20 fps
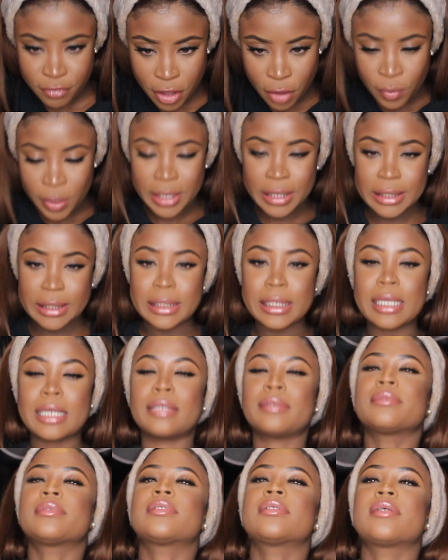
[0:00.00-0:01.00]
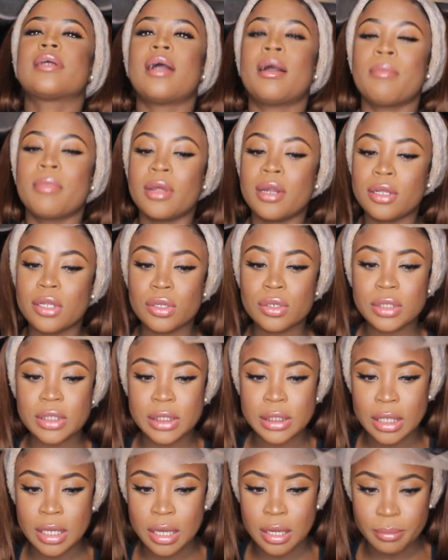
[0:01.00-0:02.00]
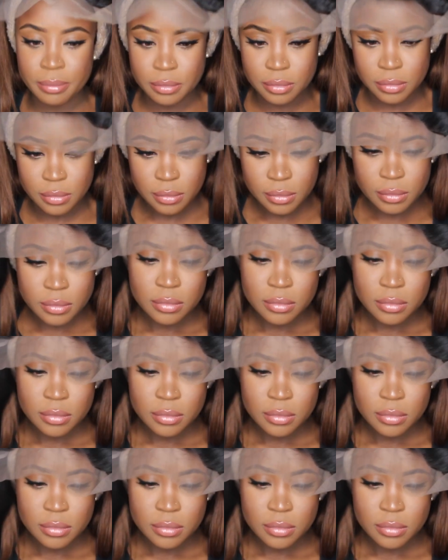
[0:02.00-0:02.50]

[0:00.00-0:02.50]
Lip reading: If y'all want to see it, I'm gonna look dumb.